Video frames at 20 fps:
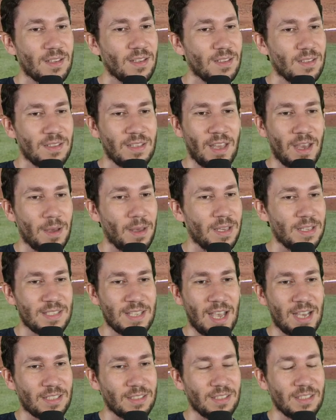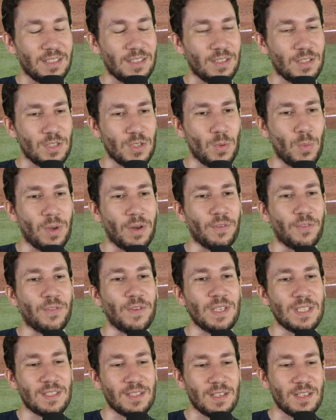Yeah, exactly. Because you want to
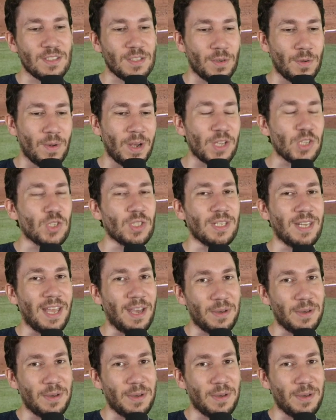feast on his aggression now.